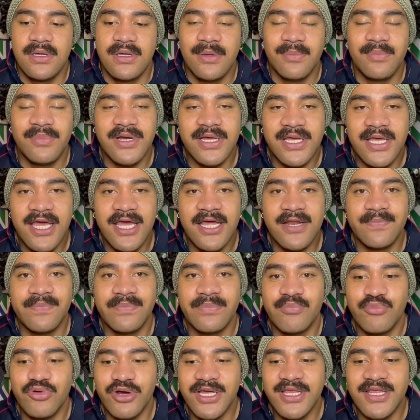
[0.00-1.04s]
But again,
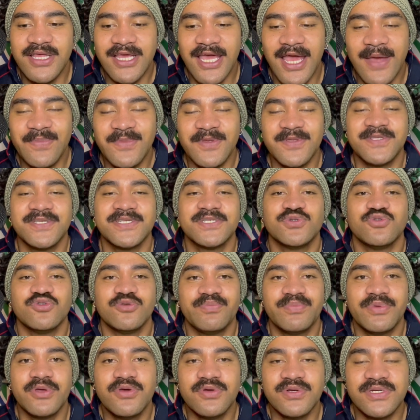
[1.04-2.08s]
bringing the game to
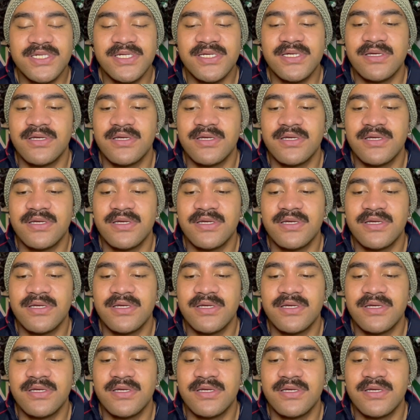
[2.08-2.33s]
disrepute,